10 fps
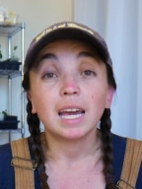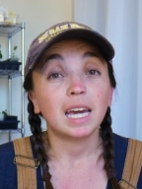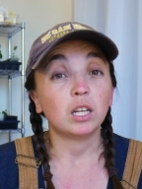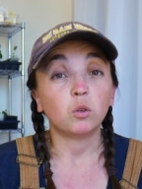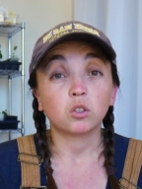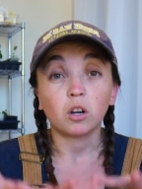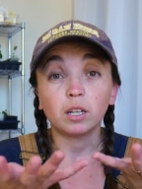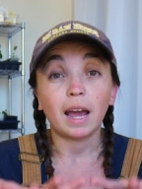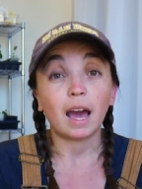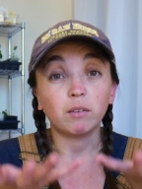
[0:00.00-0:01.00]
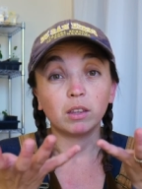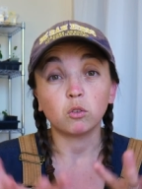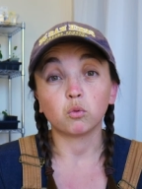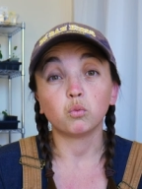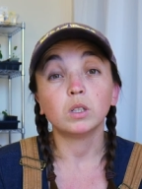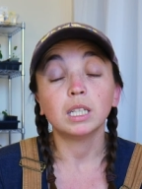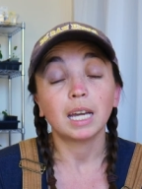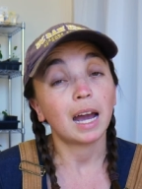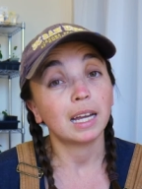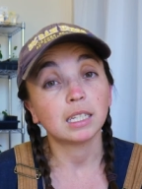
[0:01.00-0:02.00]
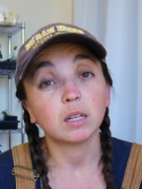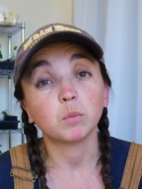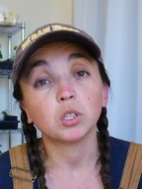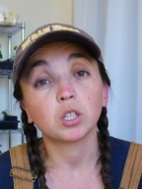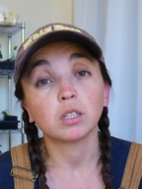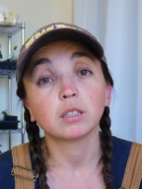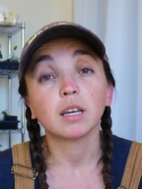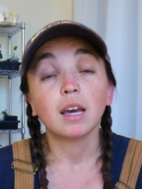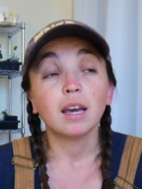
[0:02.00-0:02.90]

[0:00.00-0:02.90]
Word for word: and you start having those really high temperatures,